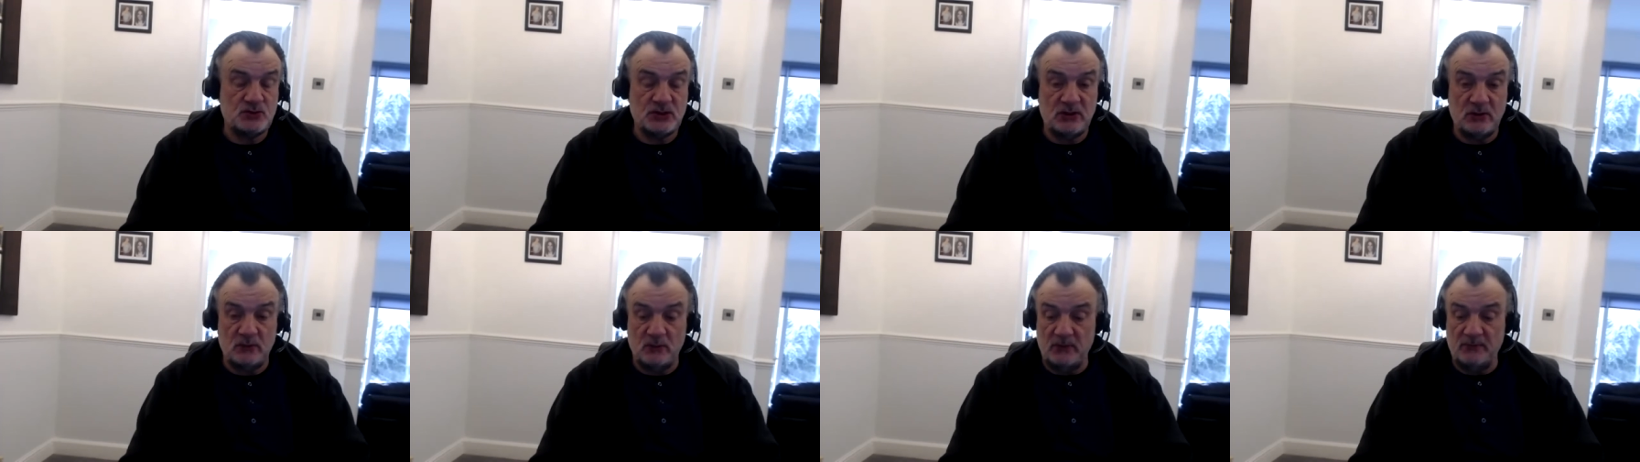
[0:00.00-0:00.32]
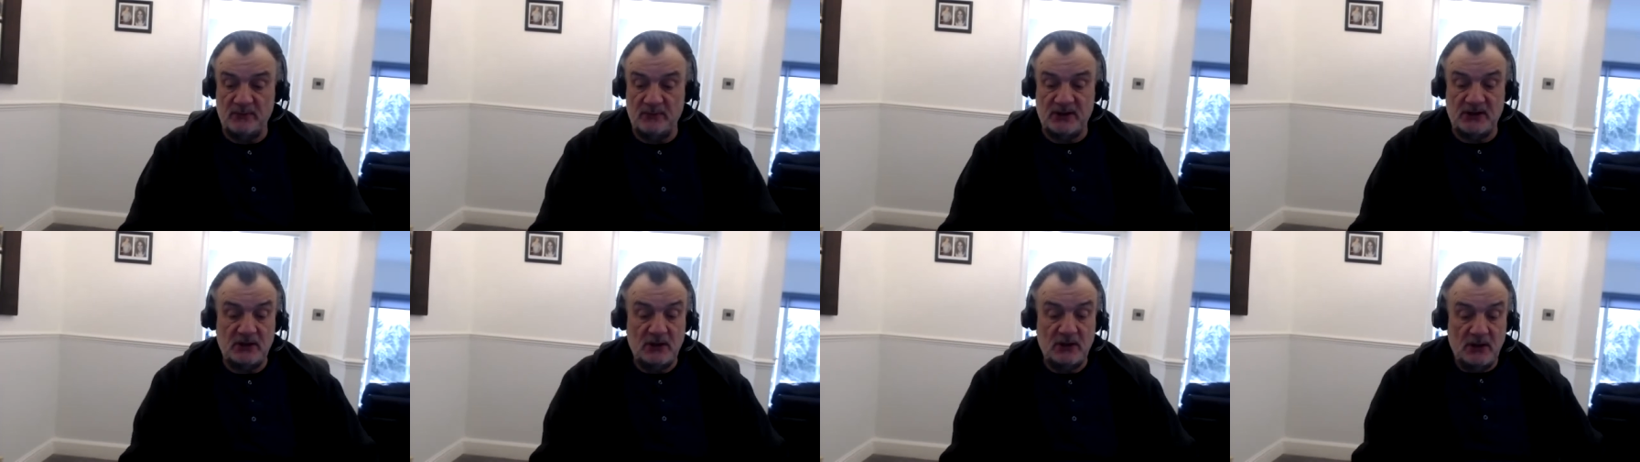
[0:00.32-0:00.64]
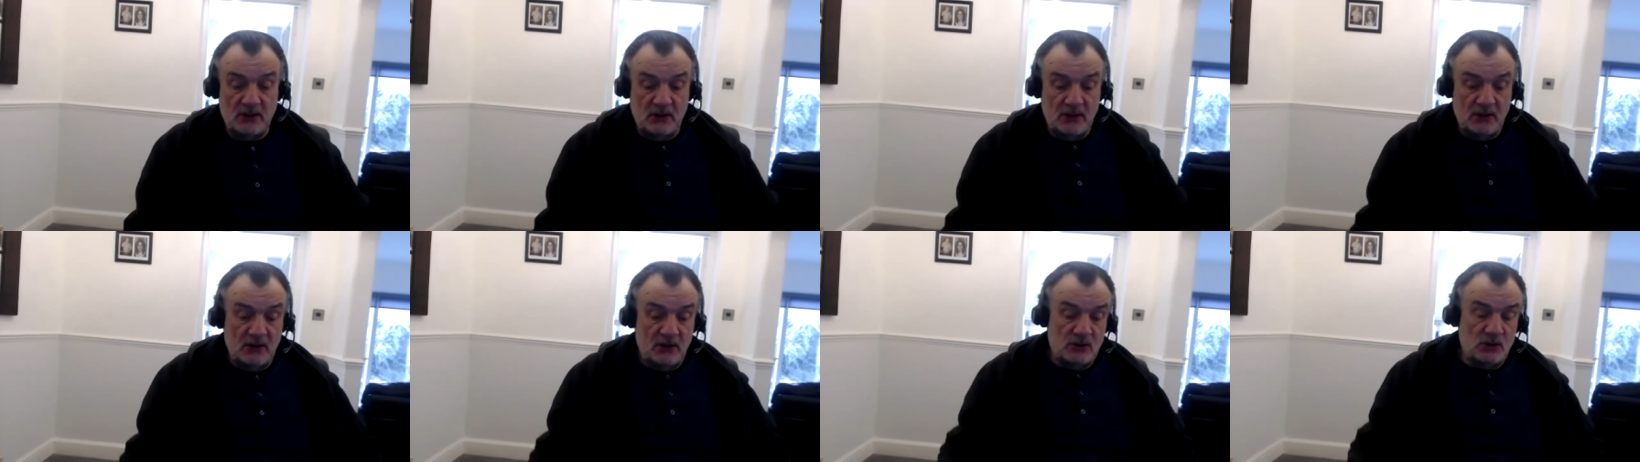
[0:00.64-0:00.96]
You know what I mean?
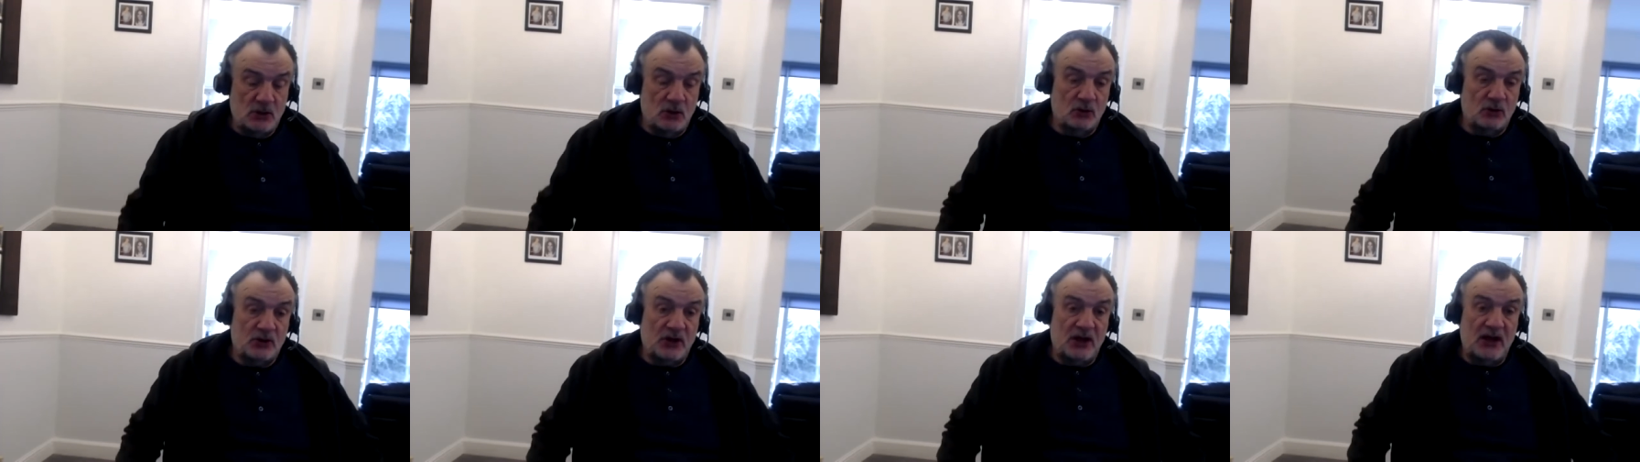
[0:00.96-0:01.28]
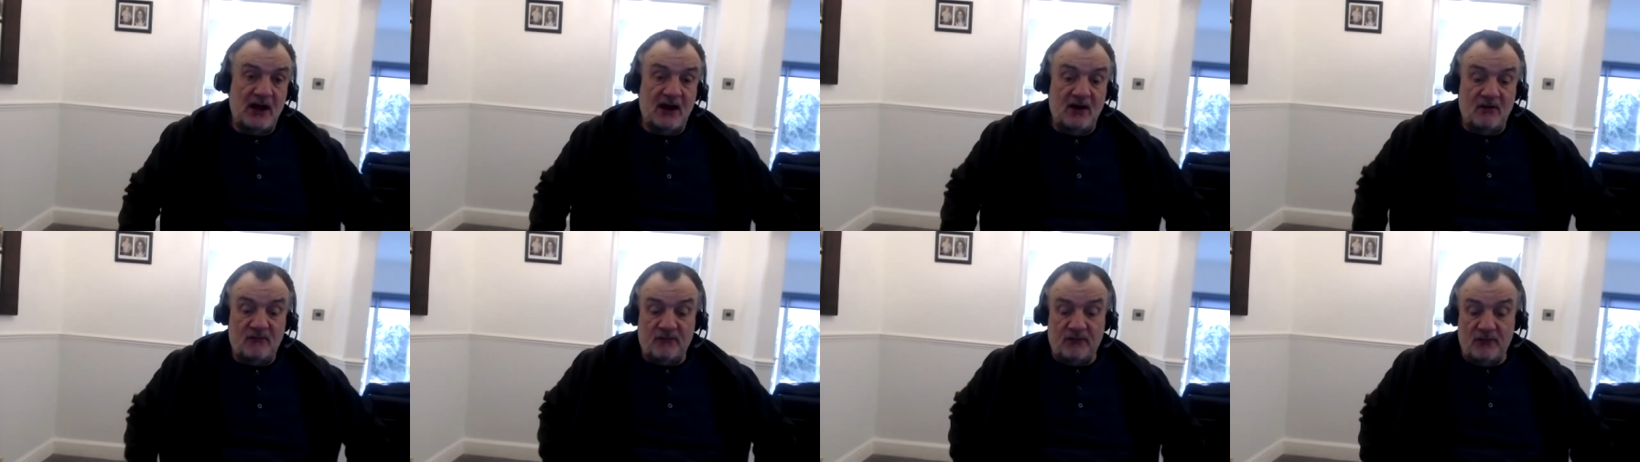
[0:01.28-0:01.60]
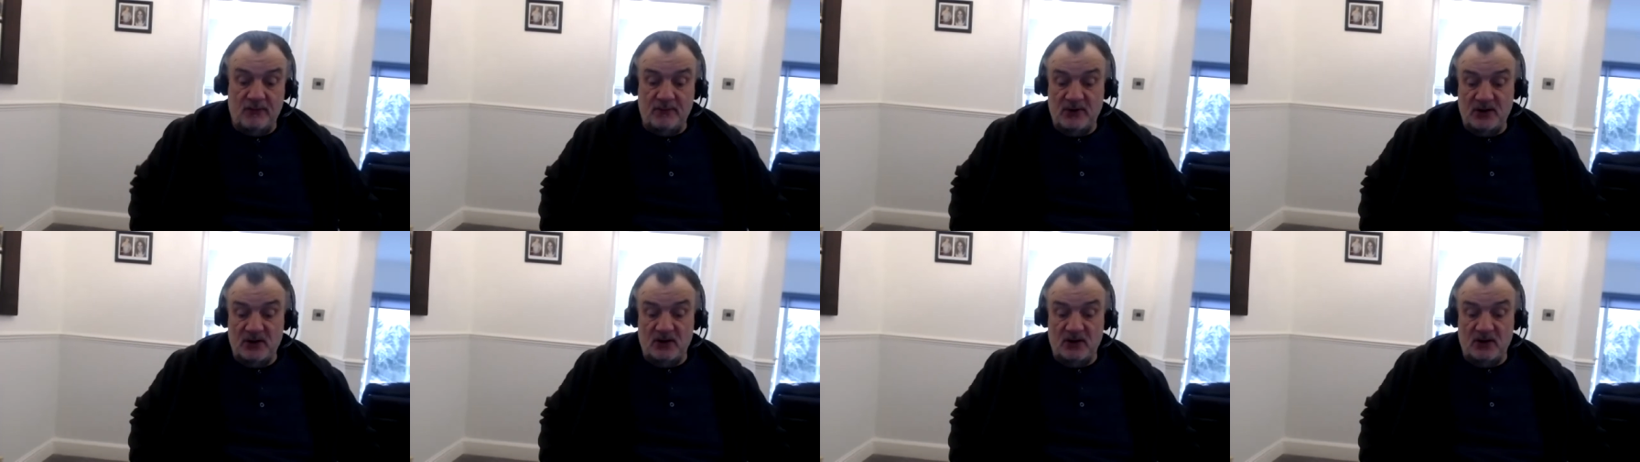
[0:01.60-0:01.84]
You're looking out for him.